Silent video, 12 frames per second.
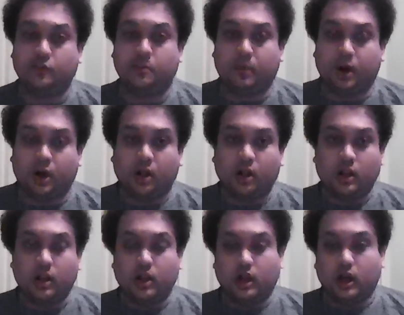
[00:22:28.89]

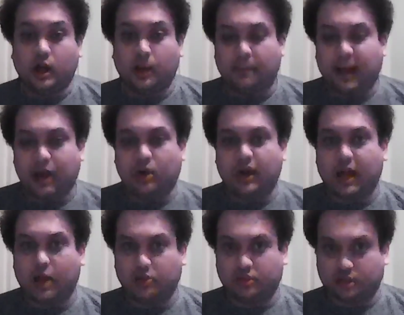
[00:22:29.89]
football
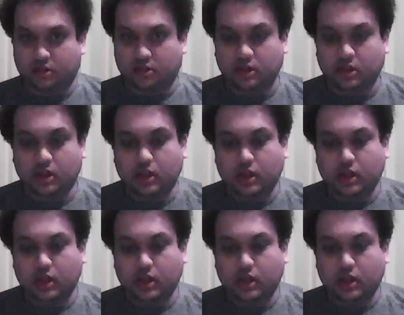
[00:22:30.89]
powerhouses.